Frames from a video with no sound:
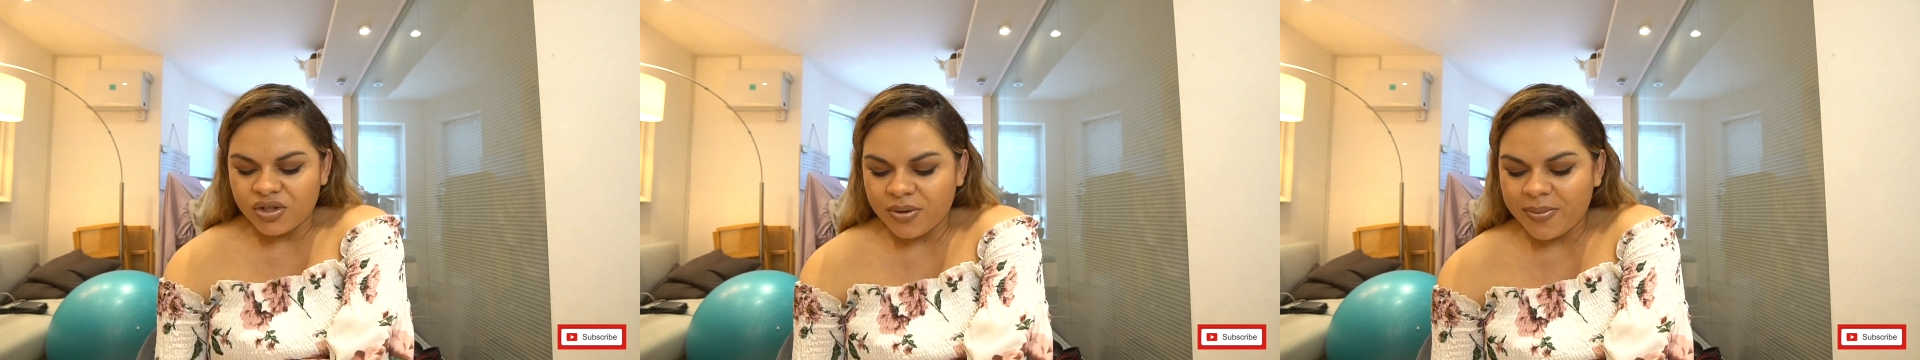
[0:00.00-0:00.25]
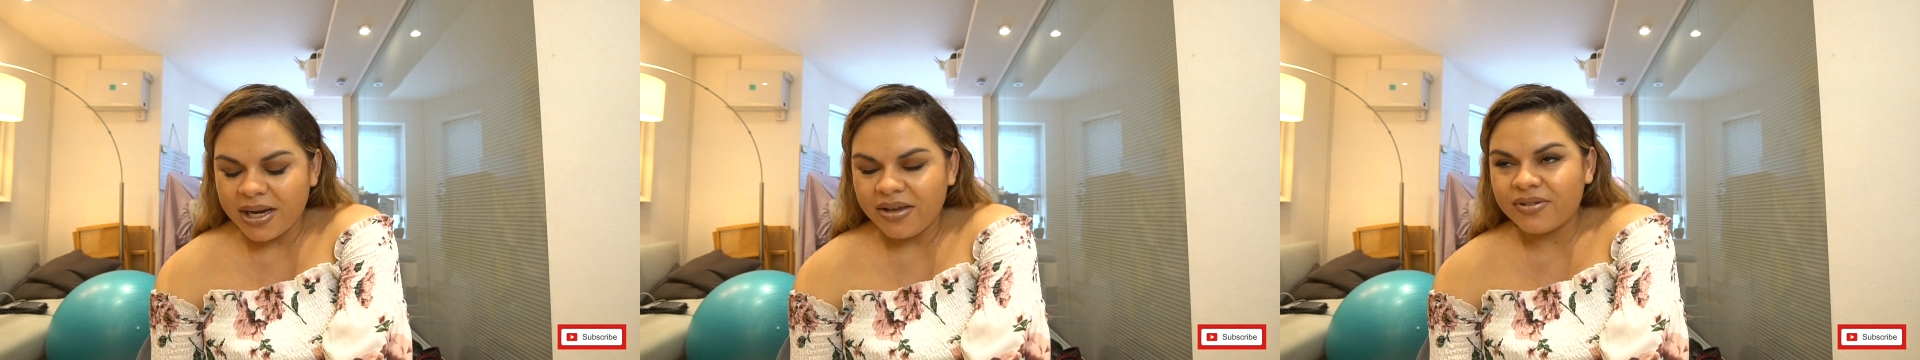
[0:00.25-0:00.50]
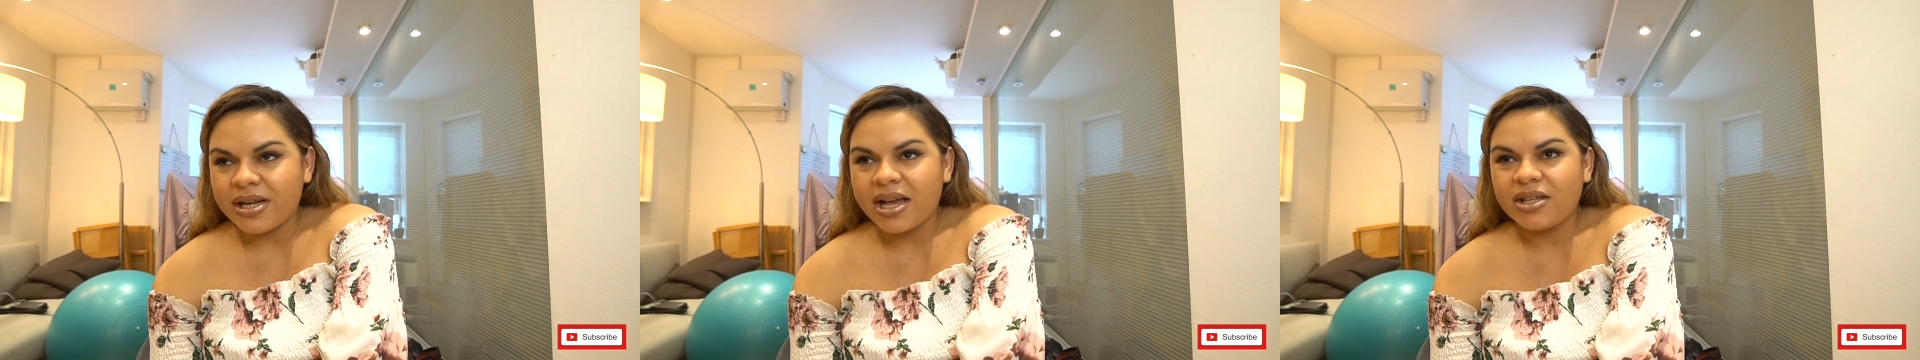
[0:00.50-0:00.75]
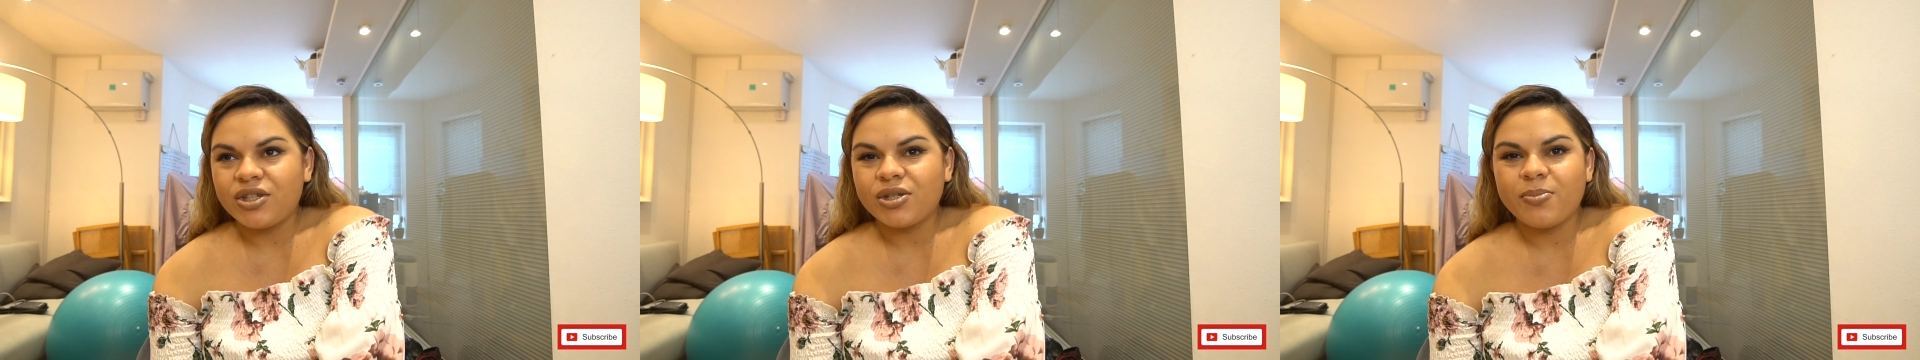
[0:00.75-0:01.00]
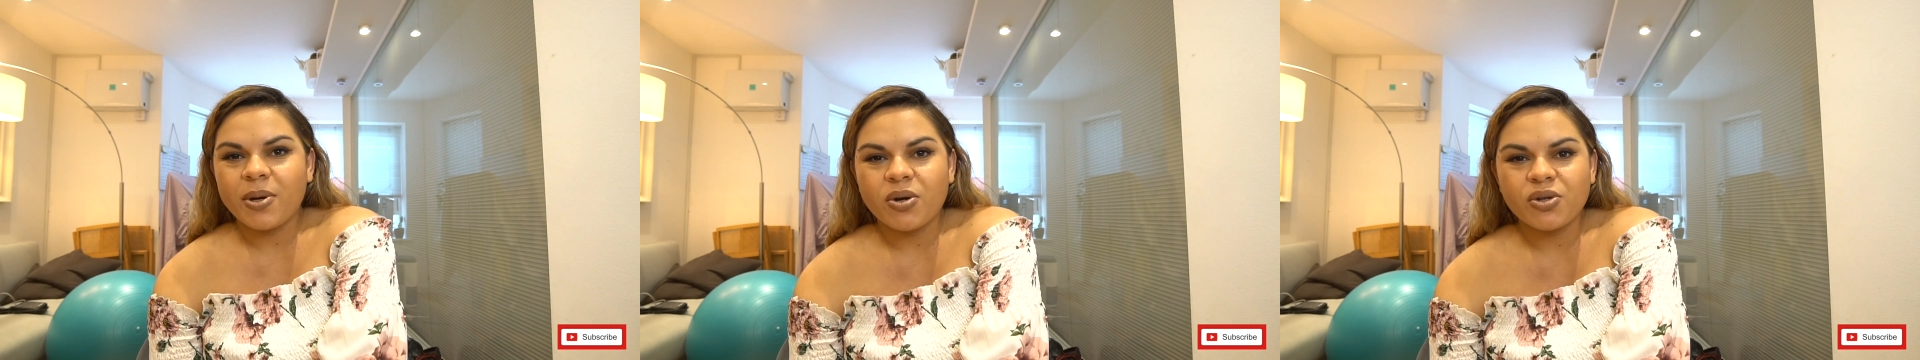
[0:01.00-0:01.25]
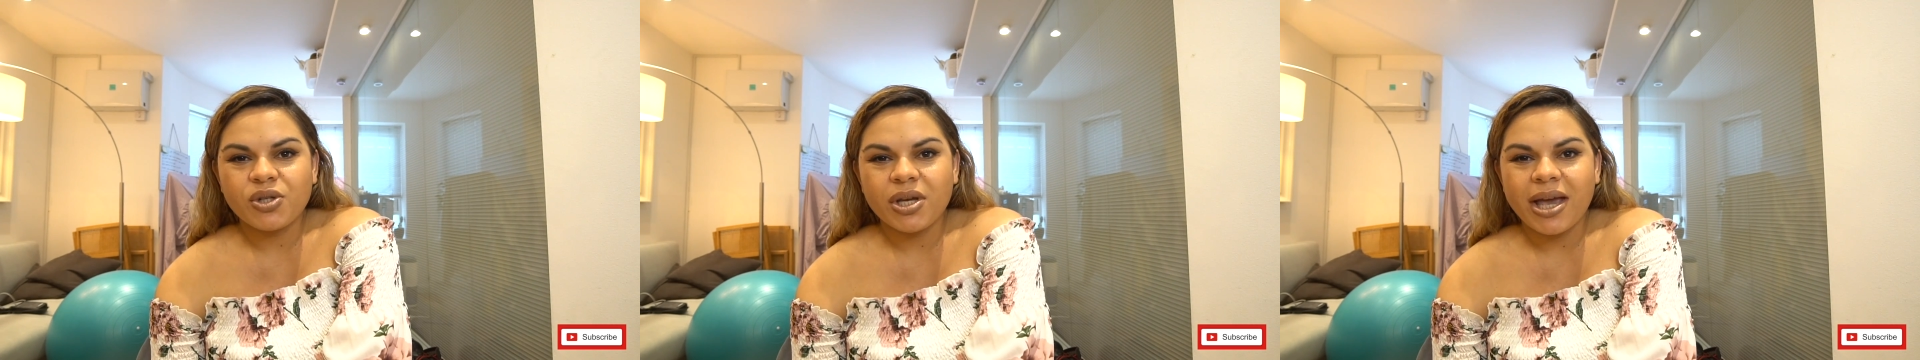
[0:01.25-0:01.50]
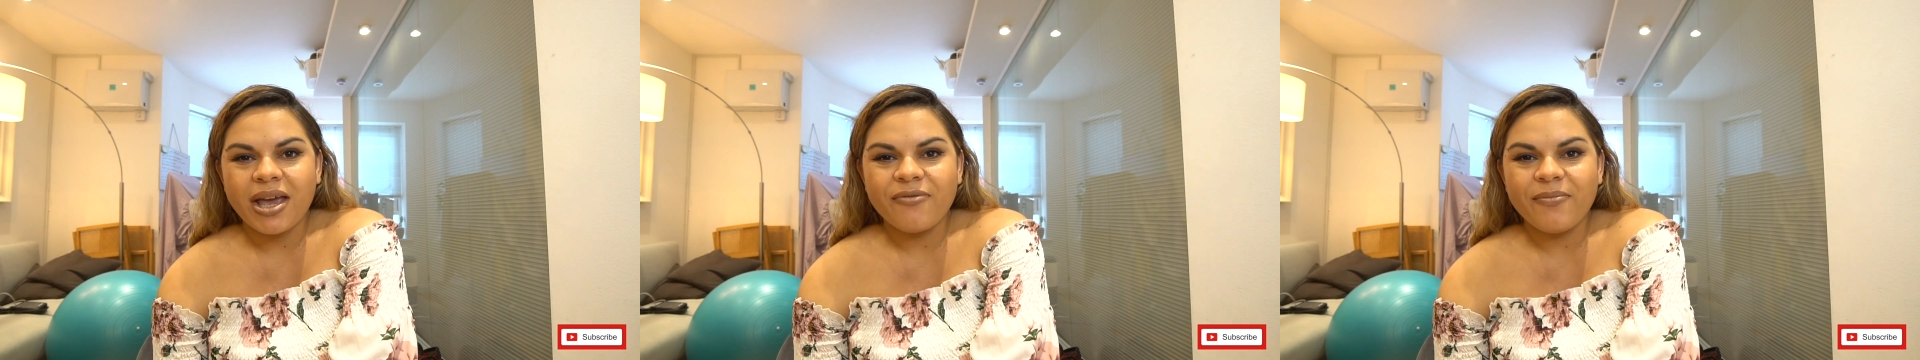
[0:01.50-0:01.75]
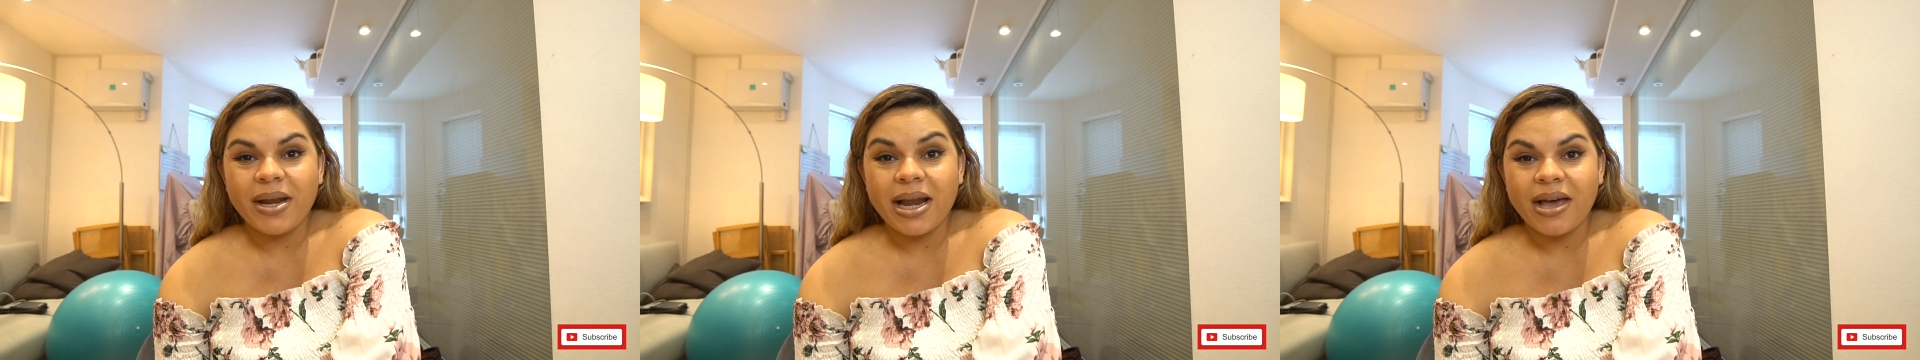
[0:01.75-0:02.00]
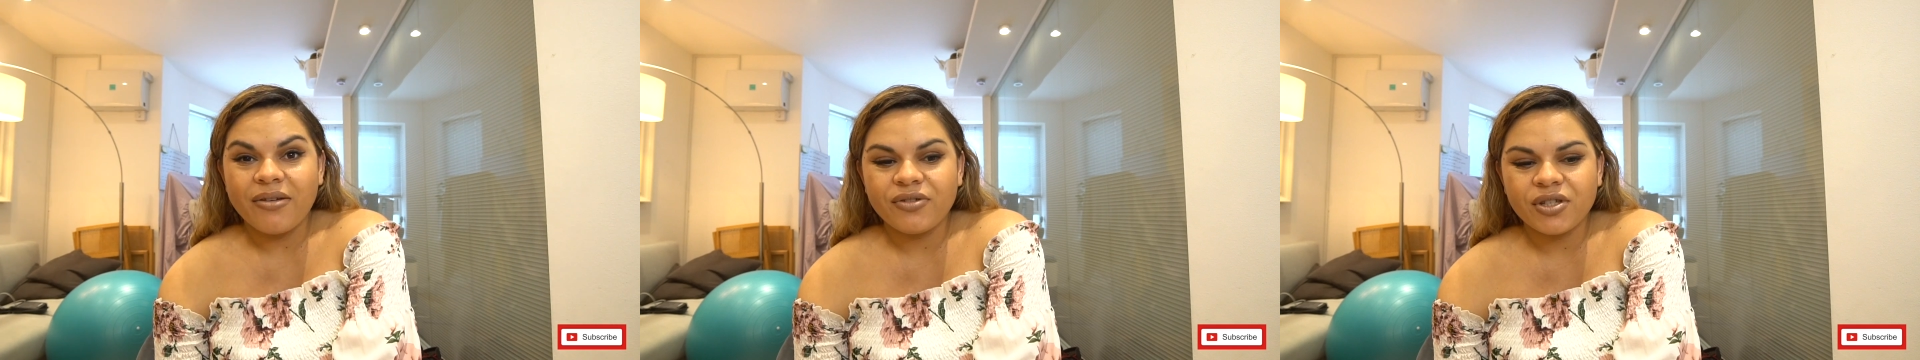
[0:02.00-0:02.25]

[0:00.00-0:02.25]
She believes like just because she gave me life,